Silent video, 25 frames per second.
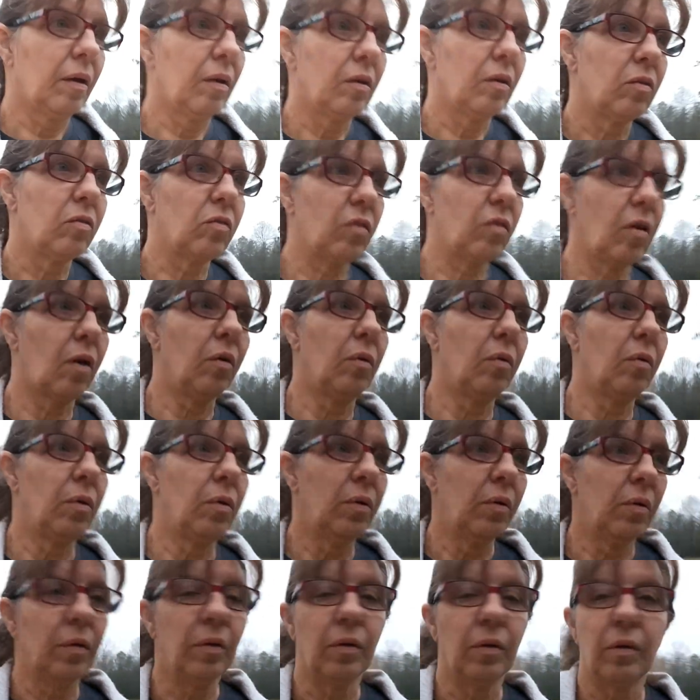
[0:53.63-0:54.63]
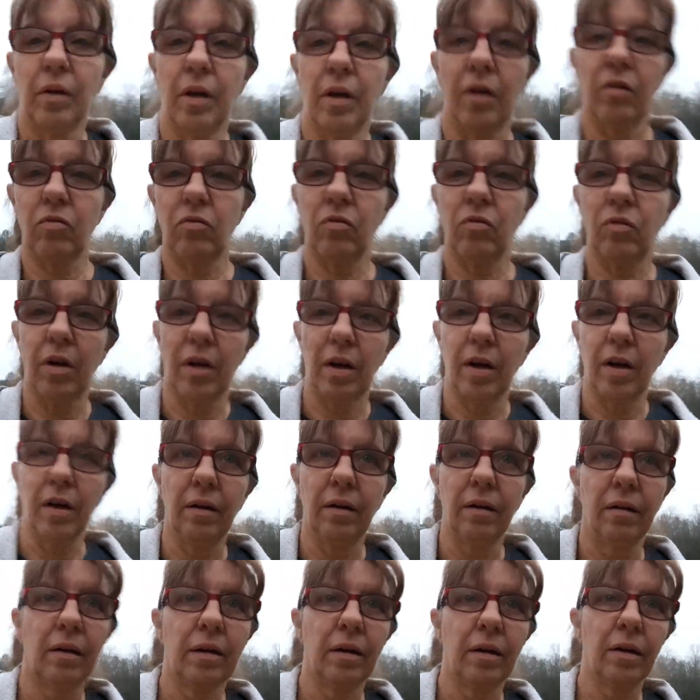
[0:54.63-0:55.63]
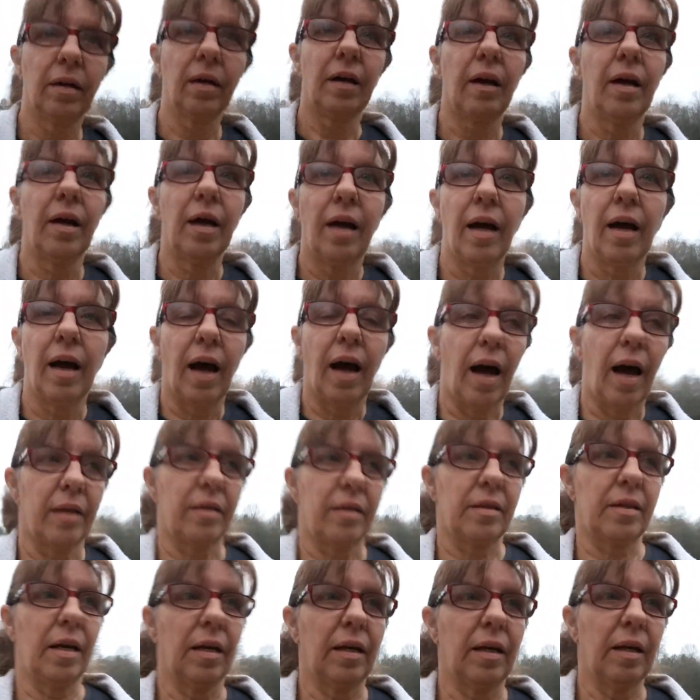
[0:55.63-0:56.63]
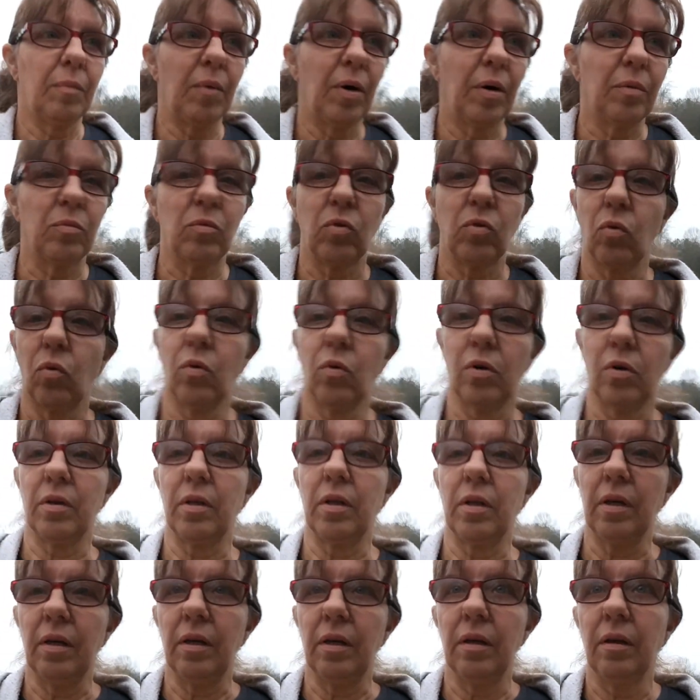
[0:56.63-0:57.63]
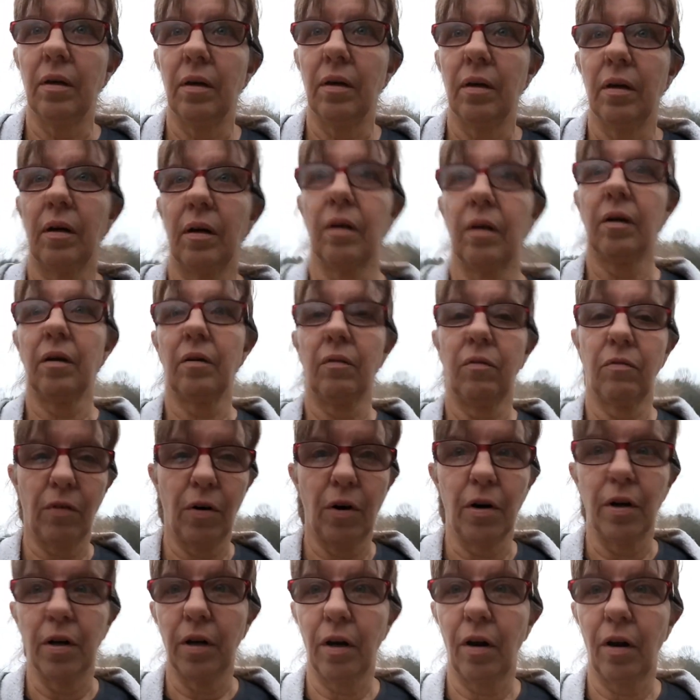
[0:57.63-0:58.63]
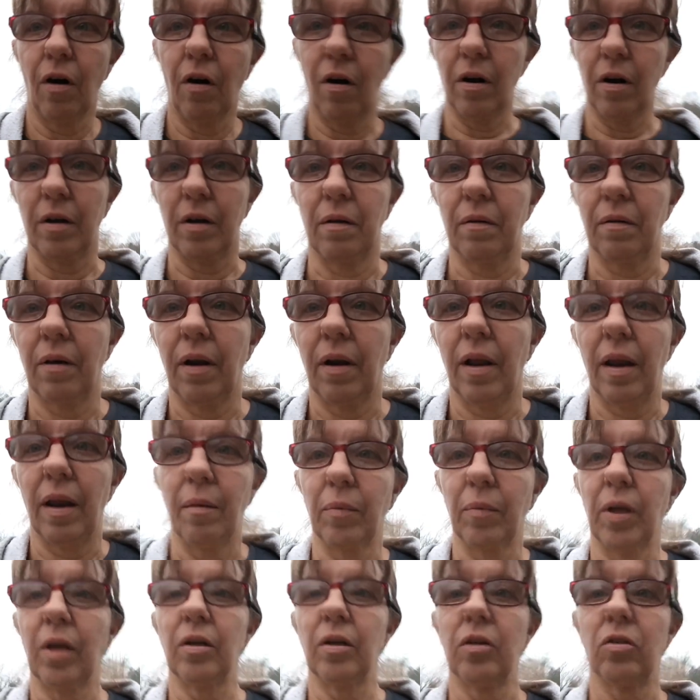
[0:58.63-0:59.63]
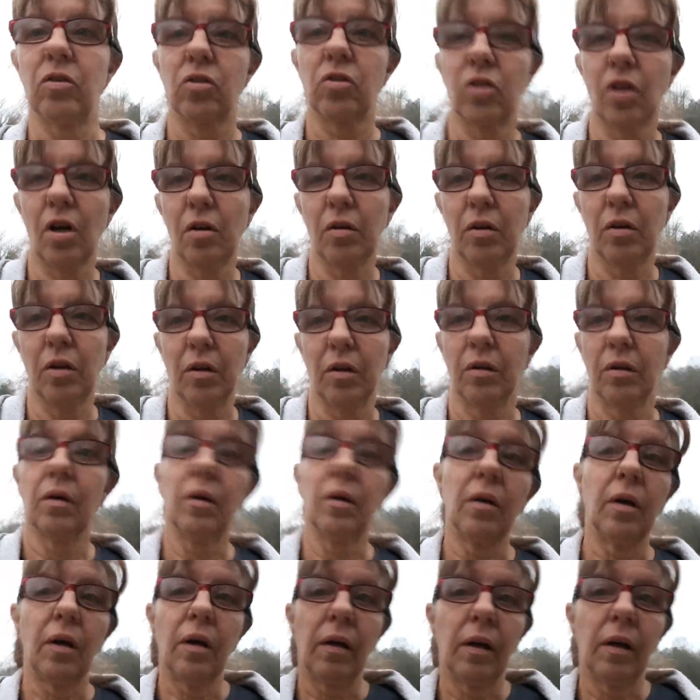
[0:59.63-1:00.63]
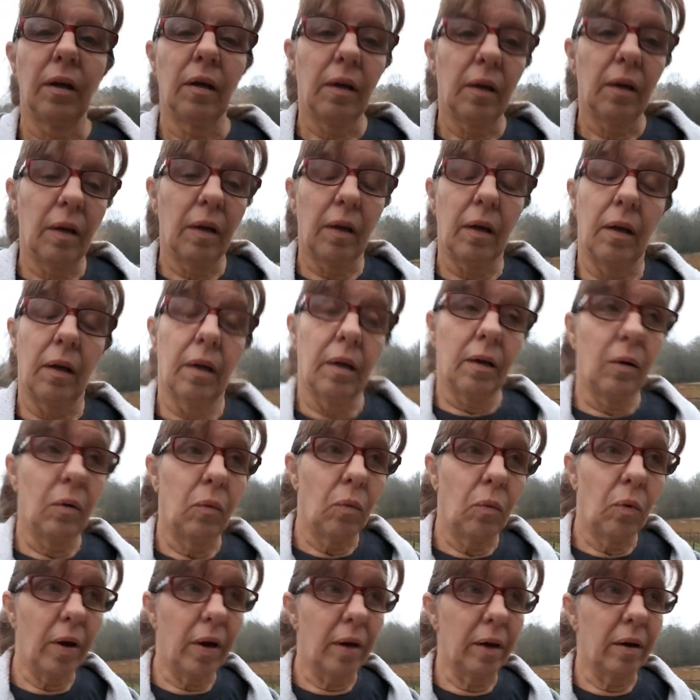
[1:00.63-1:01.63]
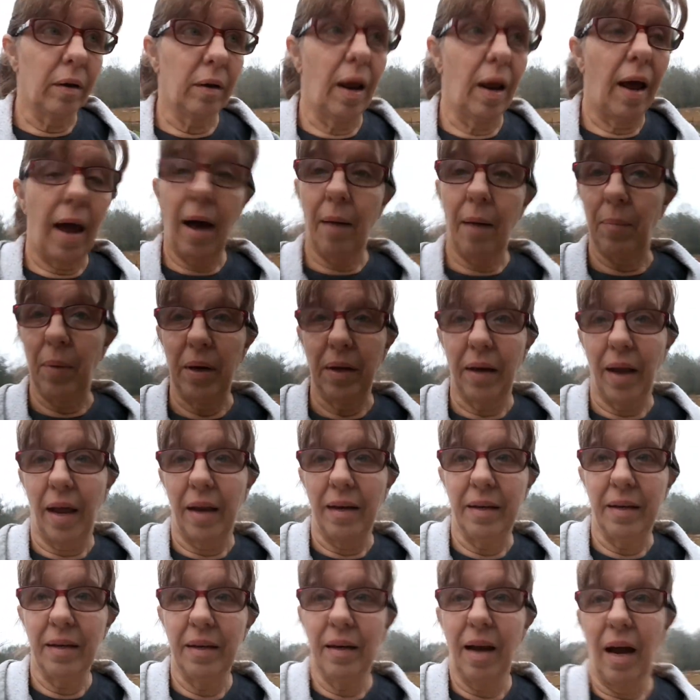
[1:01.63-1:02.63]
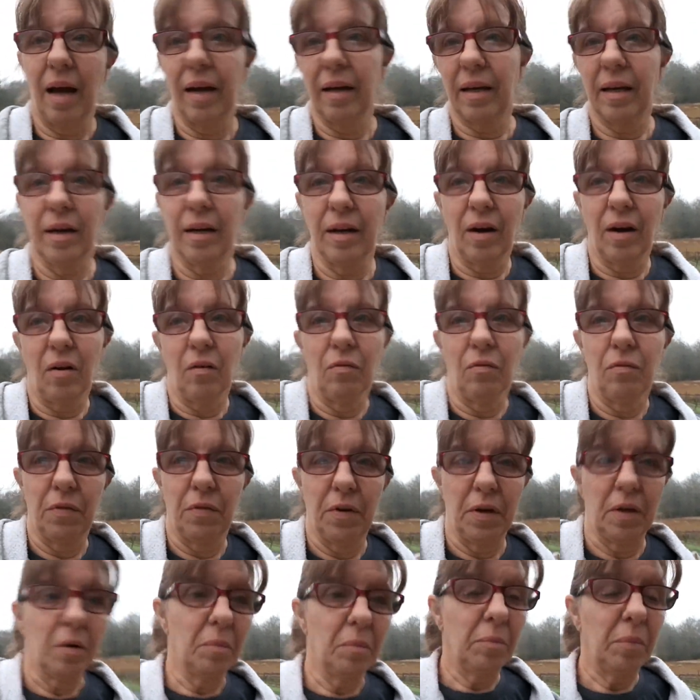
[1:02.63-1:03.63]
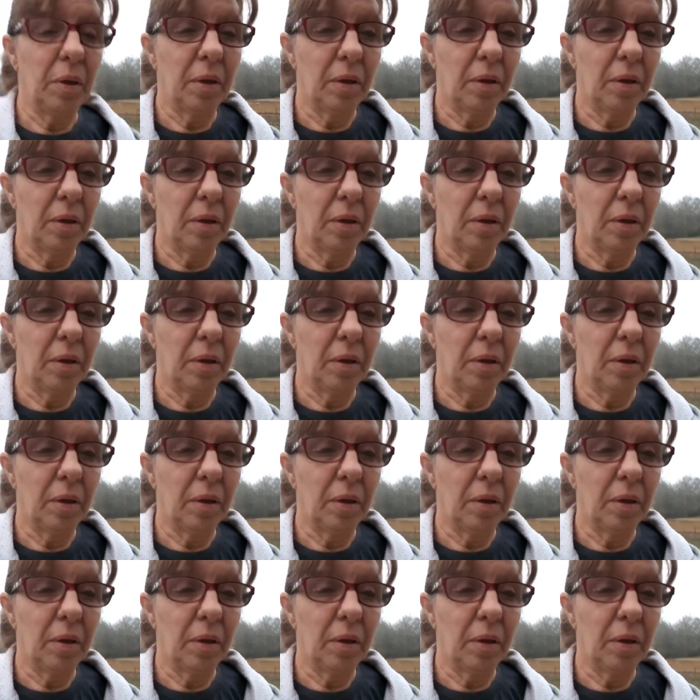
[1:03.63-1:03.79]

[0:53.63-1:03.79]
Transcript: So yesterday, I take him up toward the front garden, and I'm going to show you what happened. I did not get it on film.